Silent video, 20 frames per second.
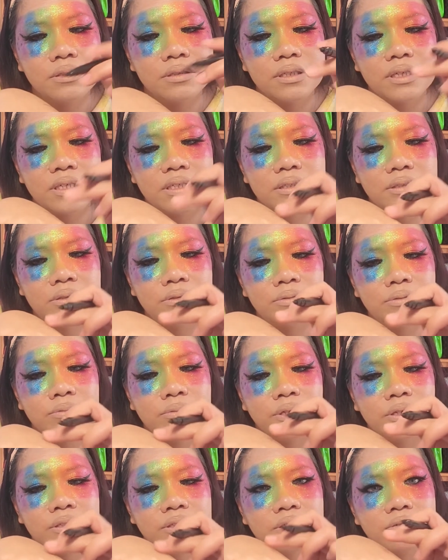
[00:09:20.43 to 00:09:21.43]
like too
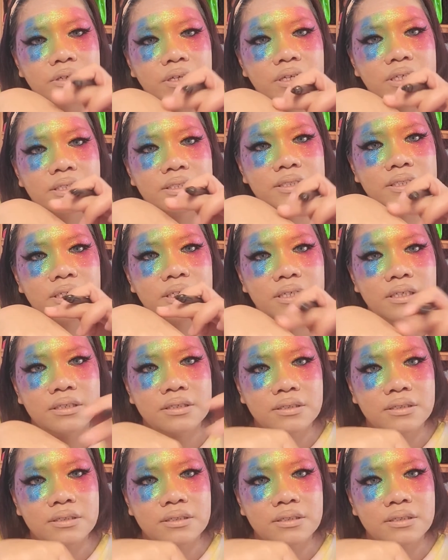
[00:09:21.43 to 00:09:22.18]
watery. See,